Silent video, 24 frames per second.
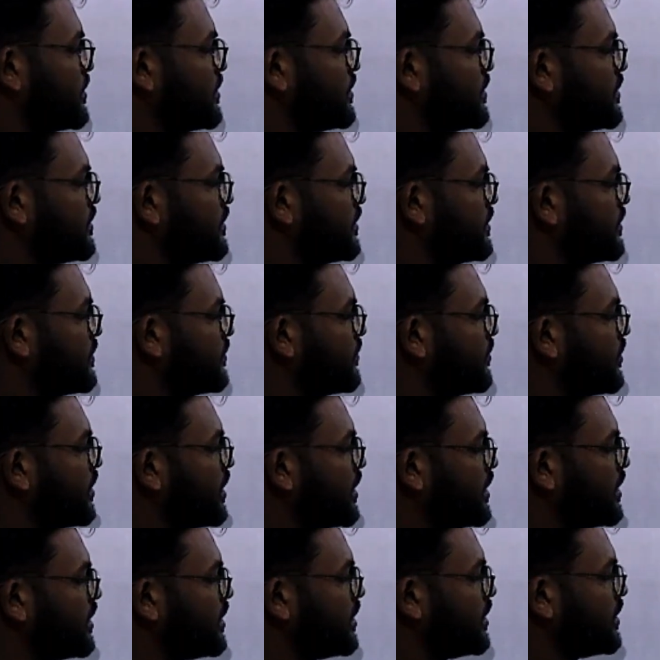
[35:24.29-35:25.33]
This is
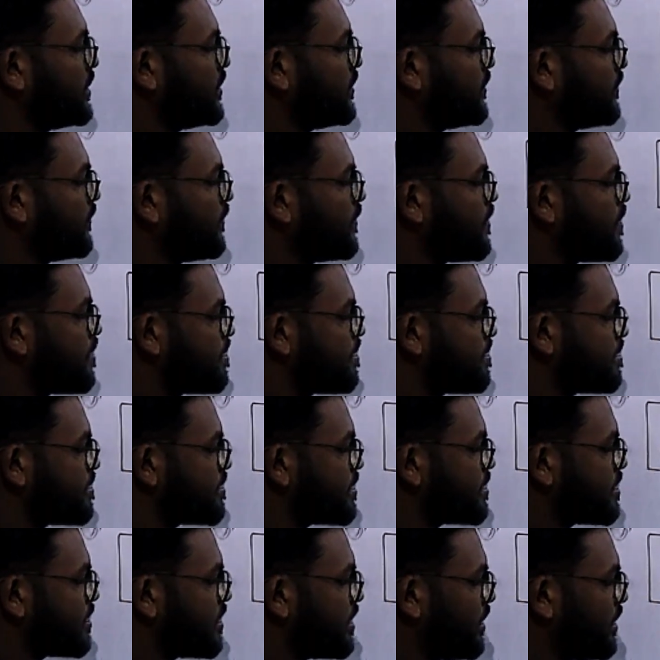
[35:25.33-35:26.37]
1,
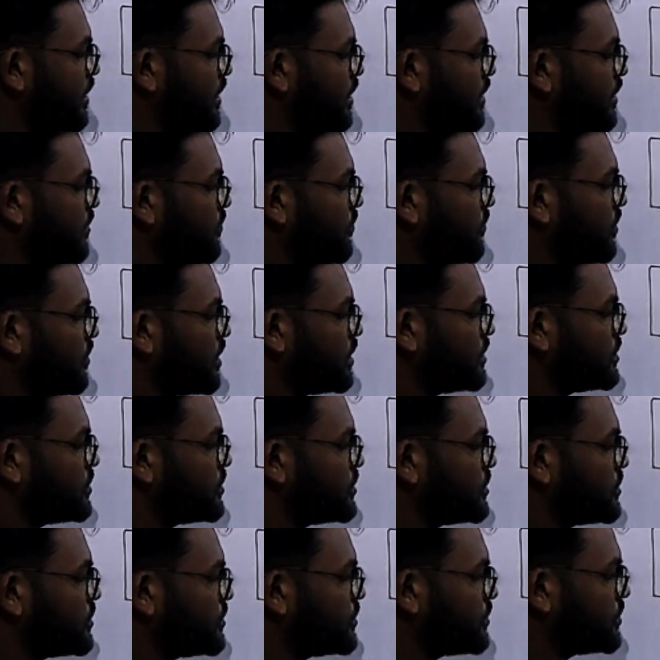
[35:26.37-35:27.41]
and 1,
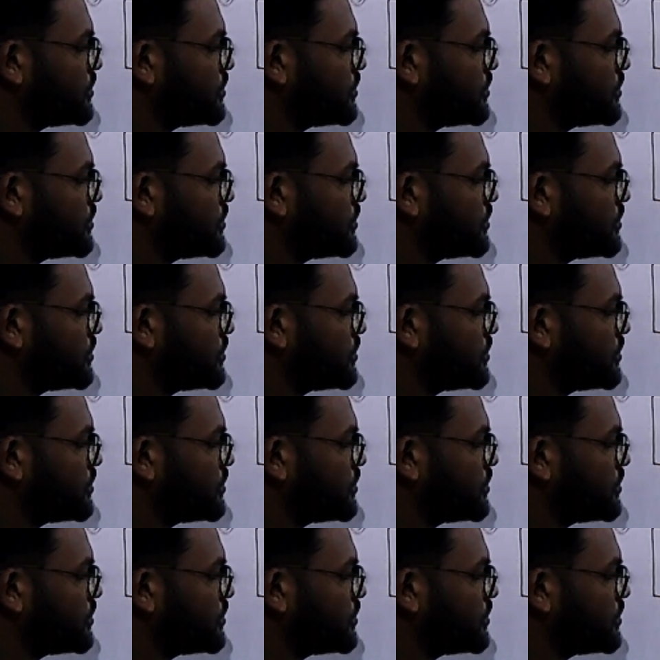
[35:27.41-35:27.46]
2,